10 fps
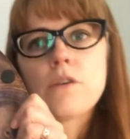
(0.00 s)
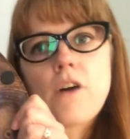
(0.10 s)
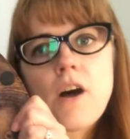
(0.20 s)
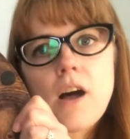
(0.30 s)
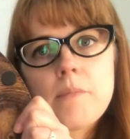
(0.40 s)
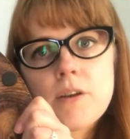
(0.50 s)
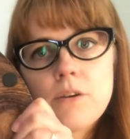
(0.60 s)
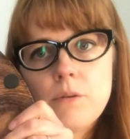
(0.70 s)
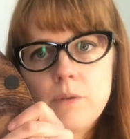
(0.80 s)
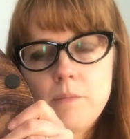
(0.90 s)
a hobbit
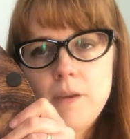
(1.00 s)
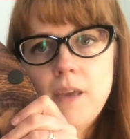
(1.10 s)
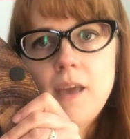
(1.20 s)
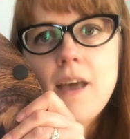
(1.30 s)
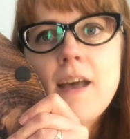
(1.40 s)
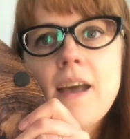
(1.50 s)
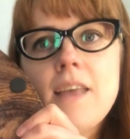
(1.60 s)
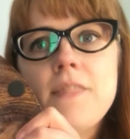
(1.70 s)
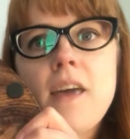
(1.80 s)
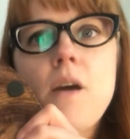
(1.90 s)
hole would be.
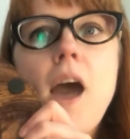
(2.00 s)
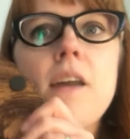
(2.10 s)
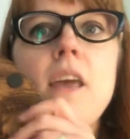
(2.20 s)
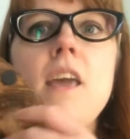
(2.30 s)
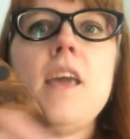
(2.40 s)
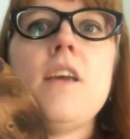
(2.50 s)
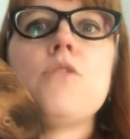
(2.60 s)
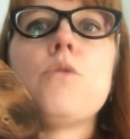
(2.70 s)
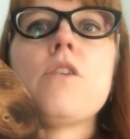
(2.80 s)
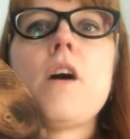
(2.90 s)
And they had a
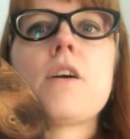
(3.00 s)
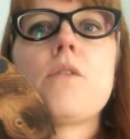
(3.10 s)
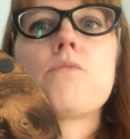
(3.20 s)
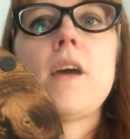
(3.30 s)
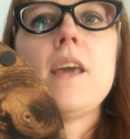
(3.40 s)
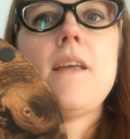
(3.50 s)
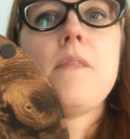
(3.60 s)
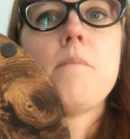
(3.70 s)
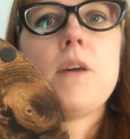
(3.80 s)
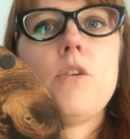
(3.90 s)
door knocker right in the
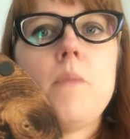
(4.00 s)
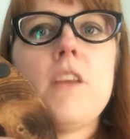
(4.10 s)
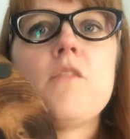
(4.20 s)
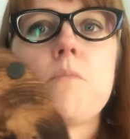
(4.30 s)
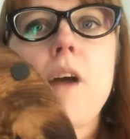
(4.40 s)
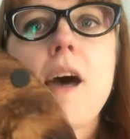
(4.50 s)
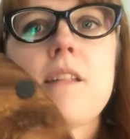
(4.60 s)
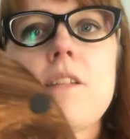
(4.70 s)
middle made of brass.